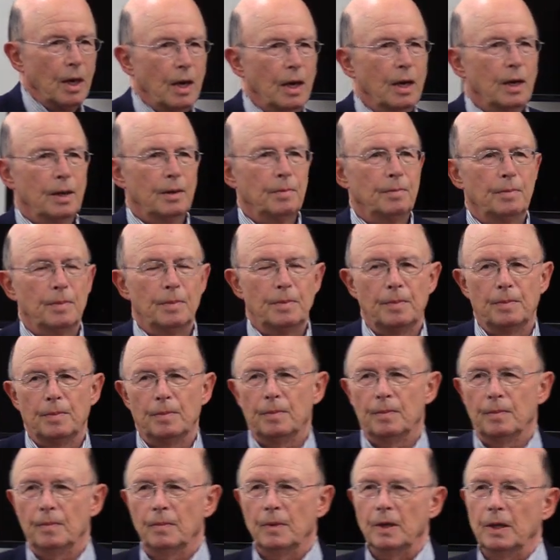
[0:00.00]

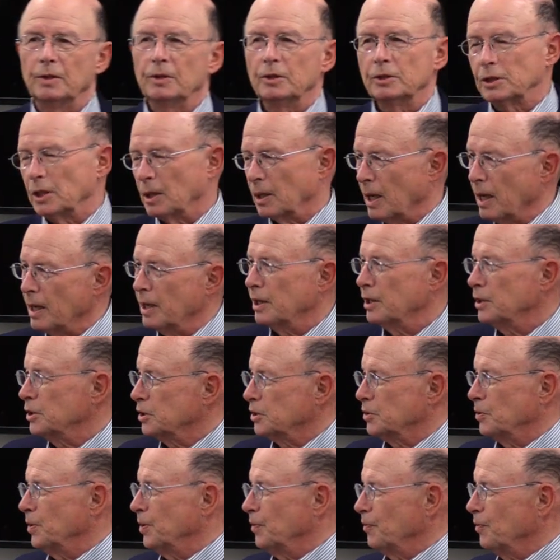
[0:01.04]
um well, there's a lot of
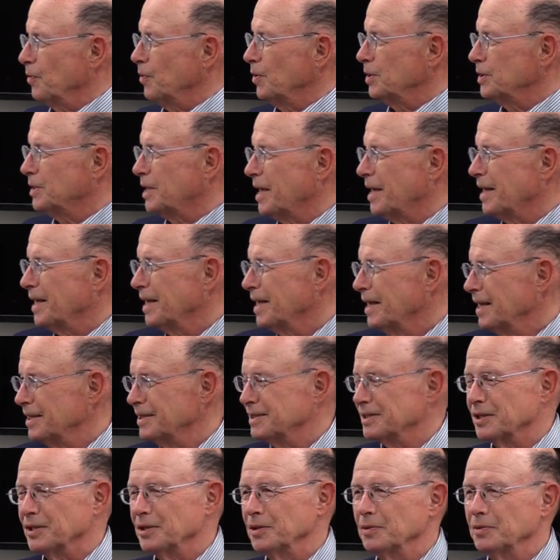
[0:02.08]
history, of course.
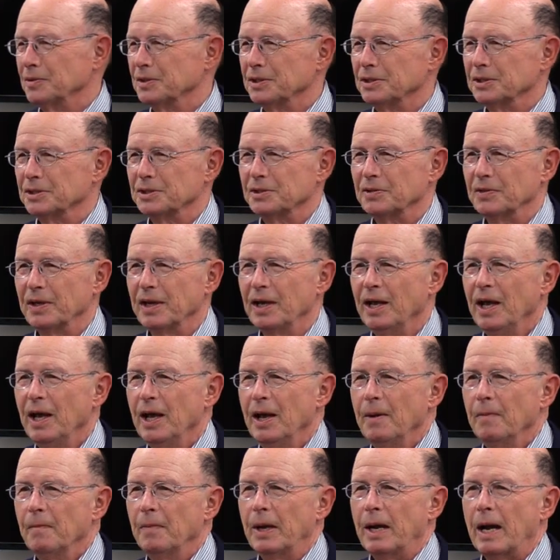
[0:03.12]
Has a huge history.
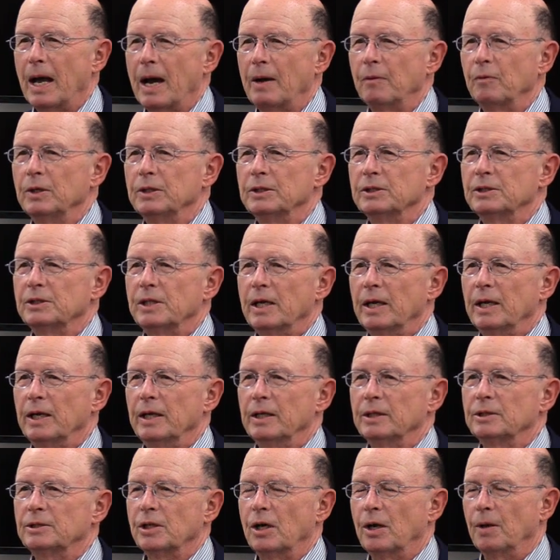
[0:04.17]
But I wouldn't
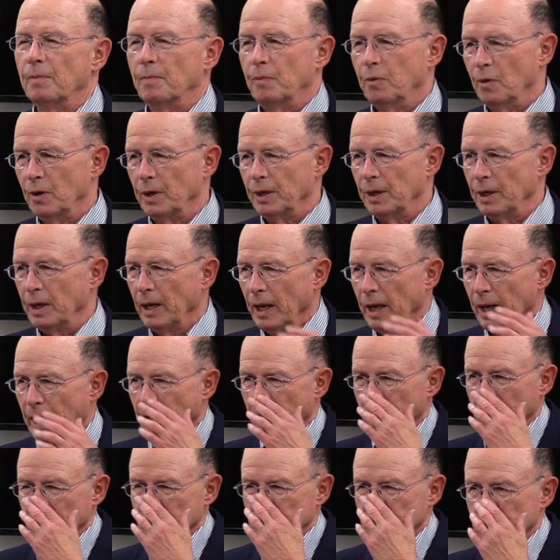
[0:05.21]
say it's unimportant.
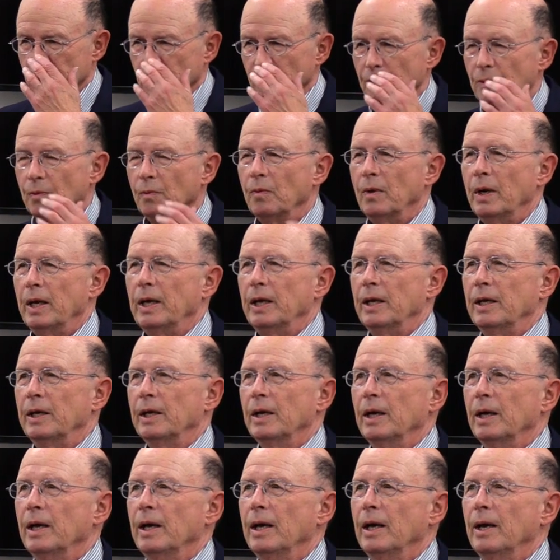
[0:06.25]
In a certain
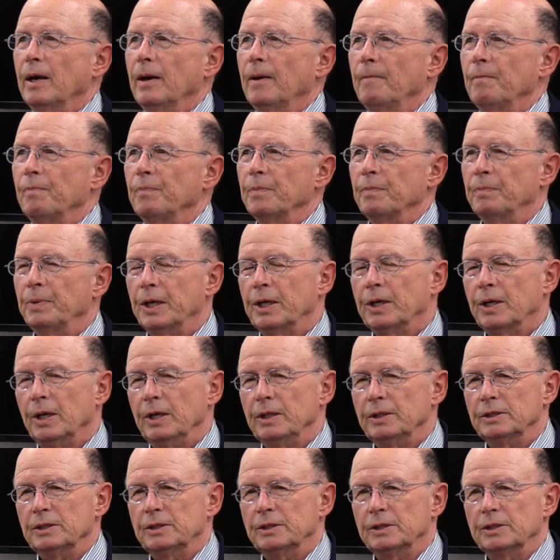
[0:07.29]
way,
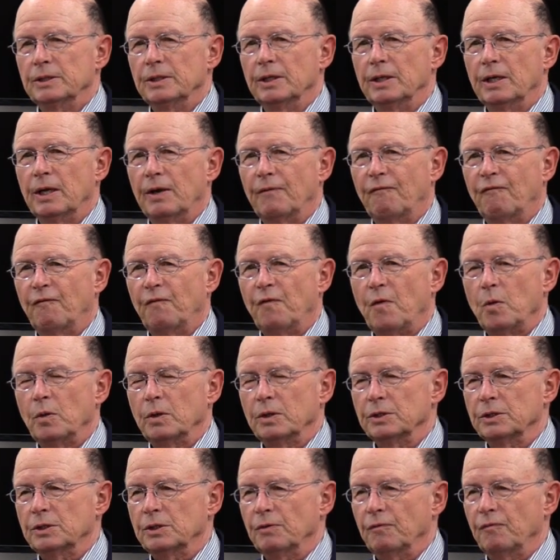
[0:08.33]
because the
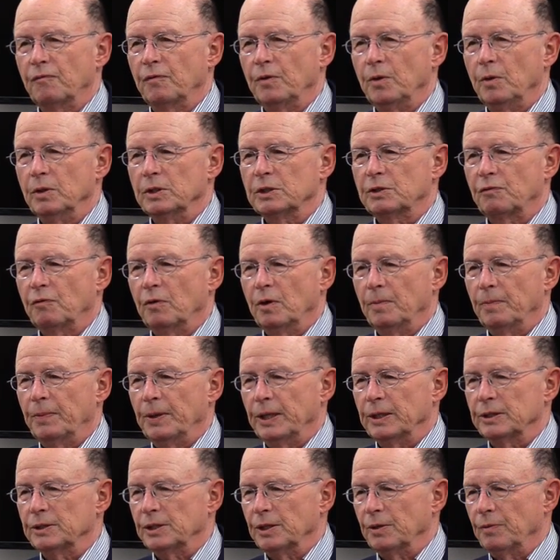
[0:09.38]
focus of U.S. foreign
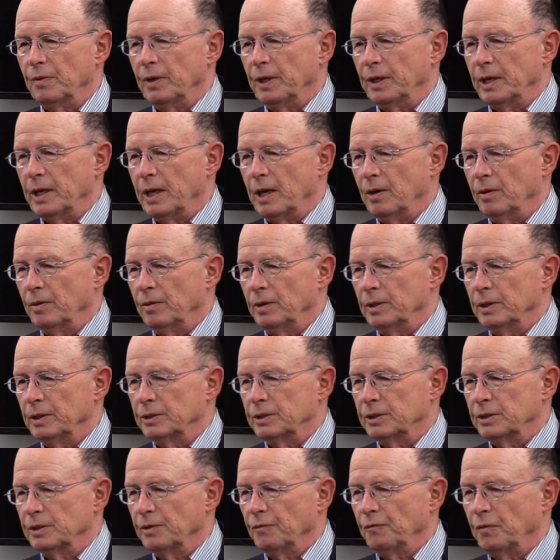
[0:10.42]
policy right now
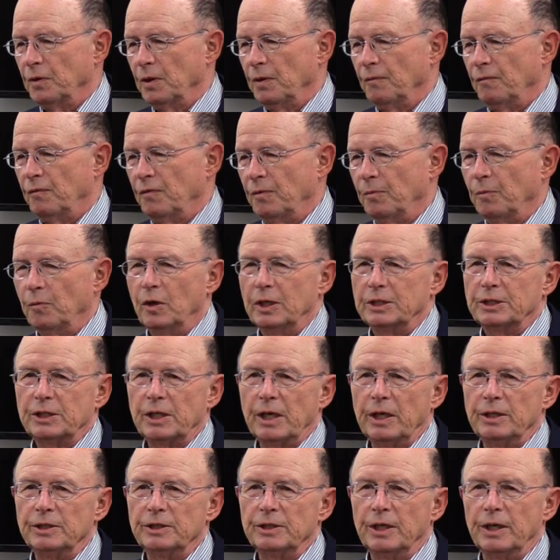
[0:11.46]
is shifting from
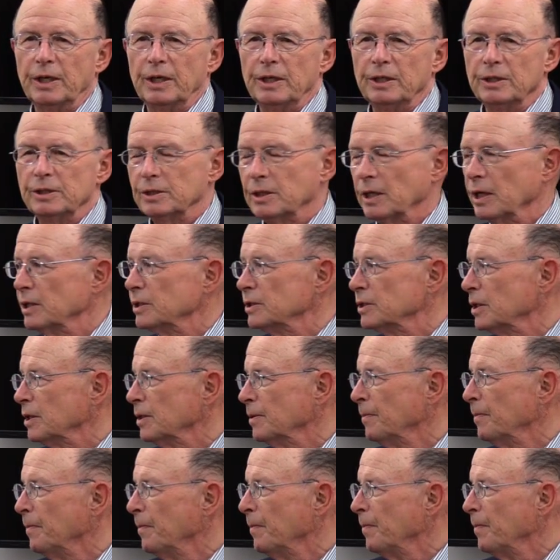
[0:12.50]
West Asia to East Asia,